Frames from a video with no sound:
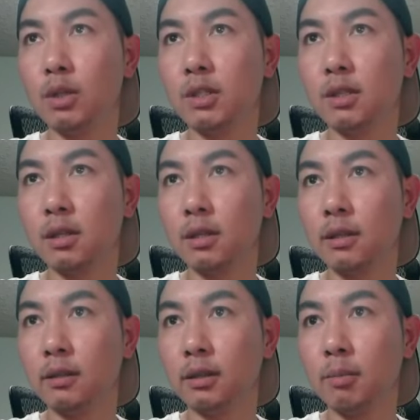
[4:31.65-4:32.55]
with
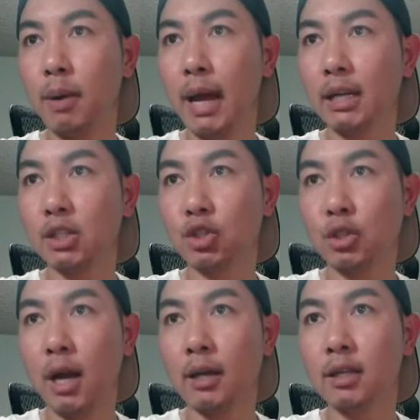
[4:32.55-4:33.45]
the
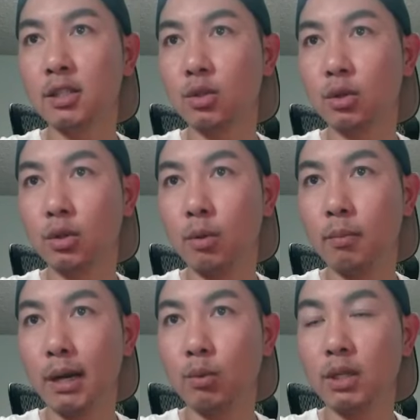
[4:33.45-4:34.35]
package I installed
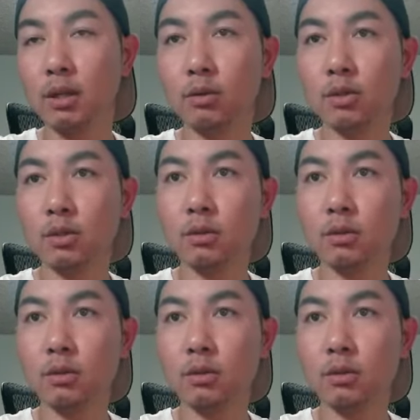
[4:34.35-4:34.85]
on my Windows.